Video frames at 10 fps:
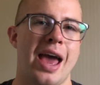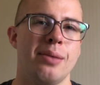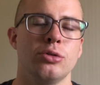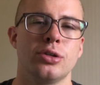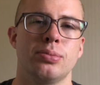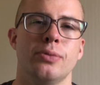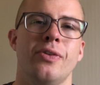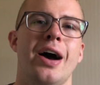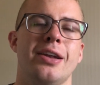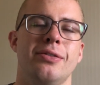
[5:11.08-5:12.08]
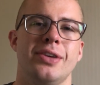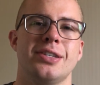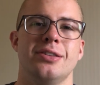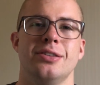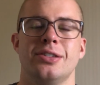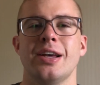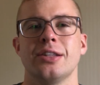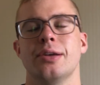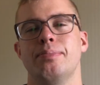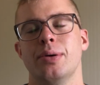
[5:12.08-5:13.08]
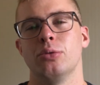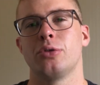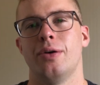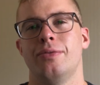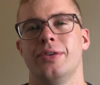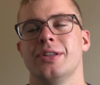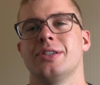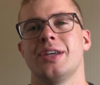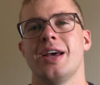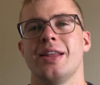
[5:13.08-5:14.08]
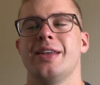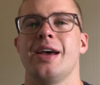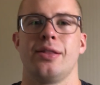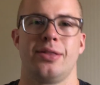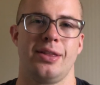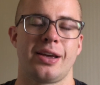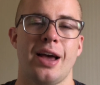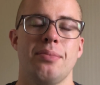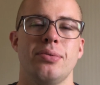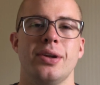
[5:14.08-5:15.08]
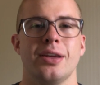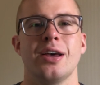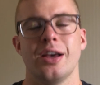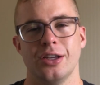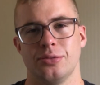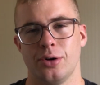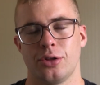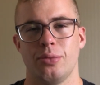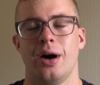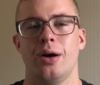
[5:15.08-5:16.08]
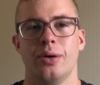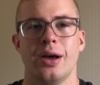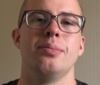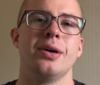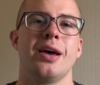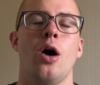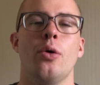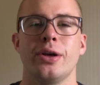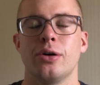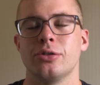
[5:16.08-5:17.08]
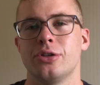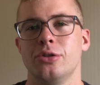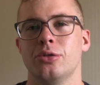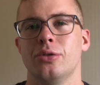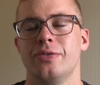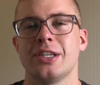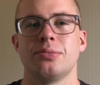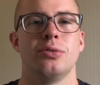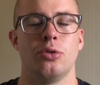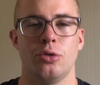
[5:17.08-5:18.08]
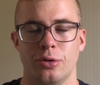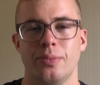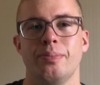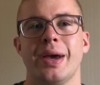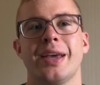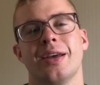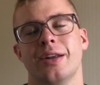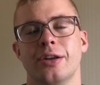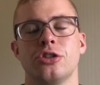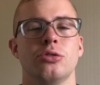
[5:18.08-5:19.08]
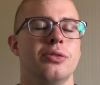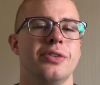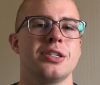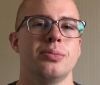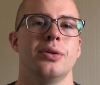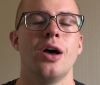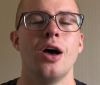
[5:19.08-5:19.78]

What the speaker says: able to provide investors to build confidence that their company is worthwhile holding on to your investment or making an initial investment